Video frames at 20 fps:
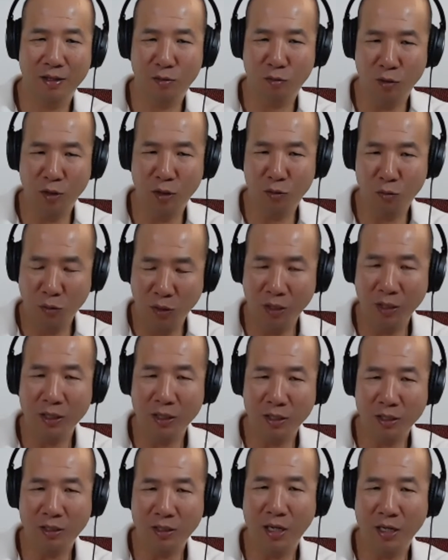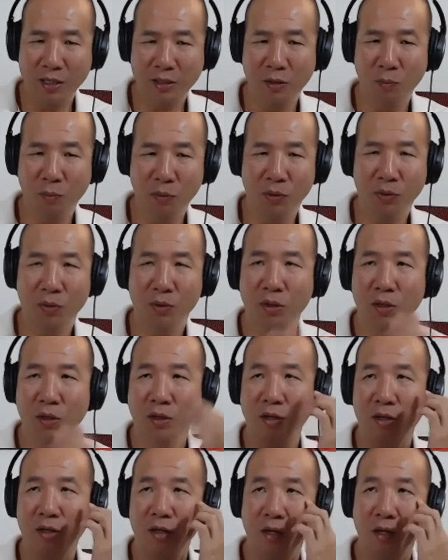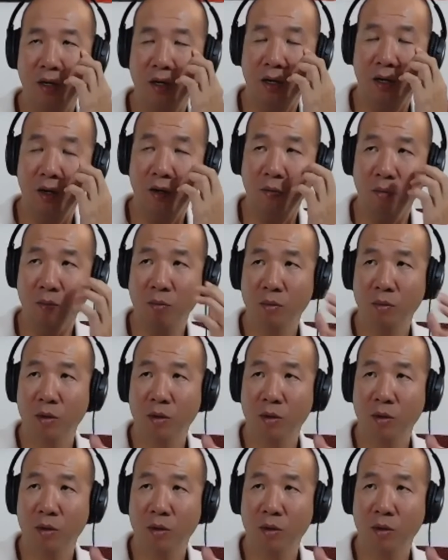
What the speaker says: It's really just that simple. Um,